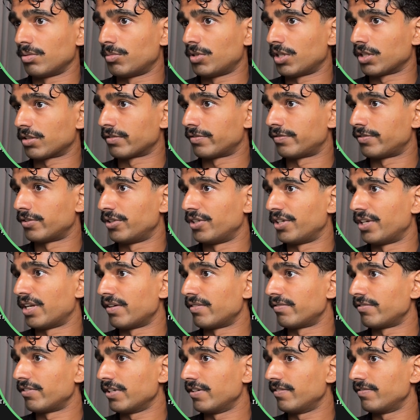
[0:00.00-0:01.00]
Microphone in
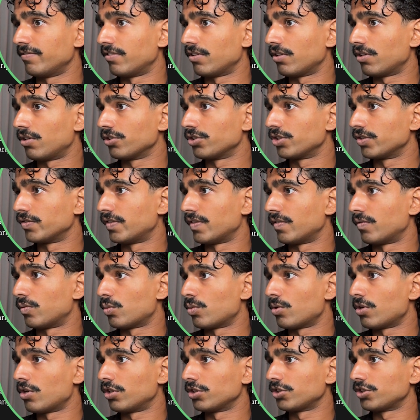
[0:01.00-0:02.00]
every vlog you've ever
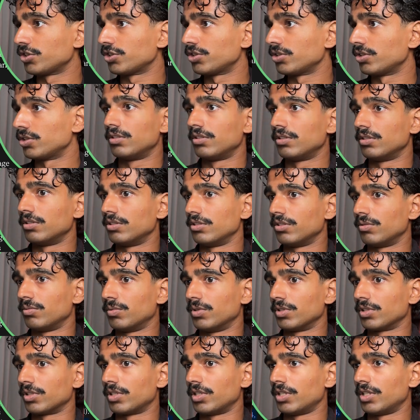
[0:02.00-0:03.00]
watched. I don't
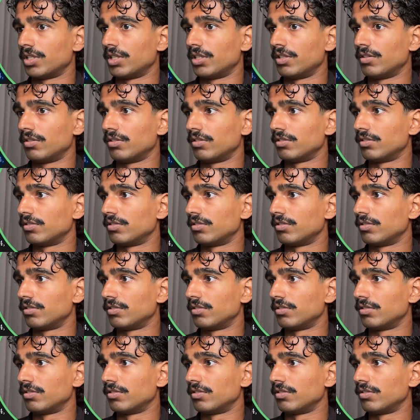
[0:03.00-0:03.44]
want that.